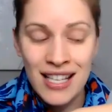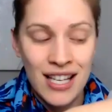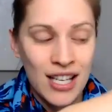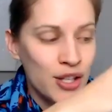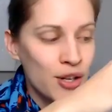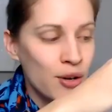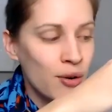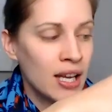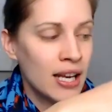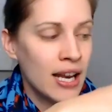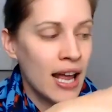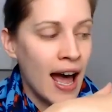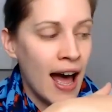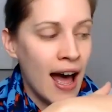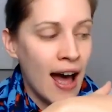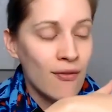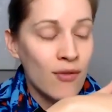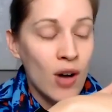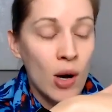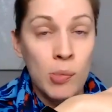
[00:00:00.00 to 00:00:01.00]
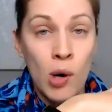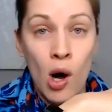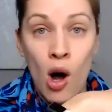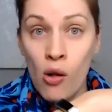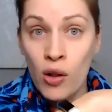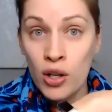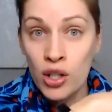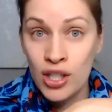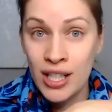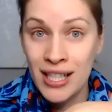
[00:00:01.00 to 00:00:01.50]
You can have a
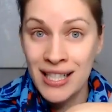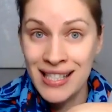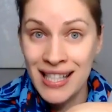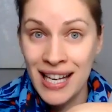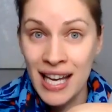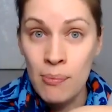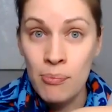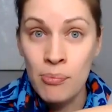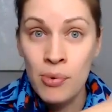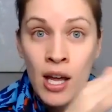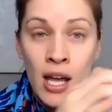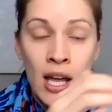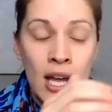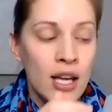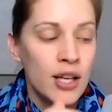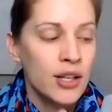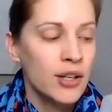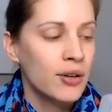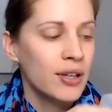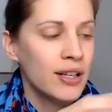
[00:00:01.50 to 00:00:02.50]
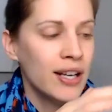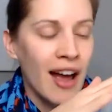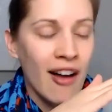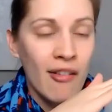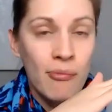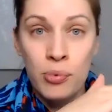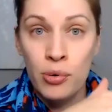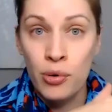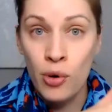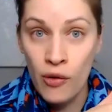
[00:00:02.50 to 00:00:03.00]
polishing tip you can
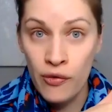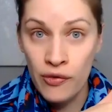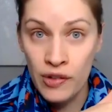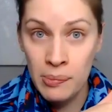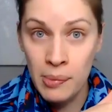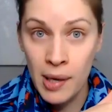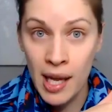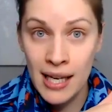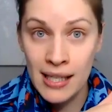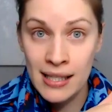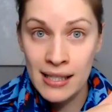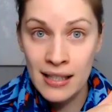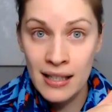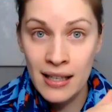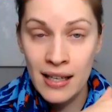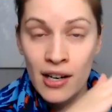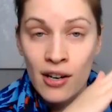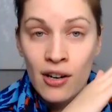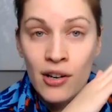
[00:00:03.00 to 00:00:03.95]
have prophy paste in here.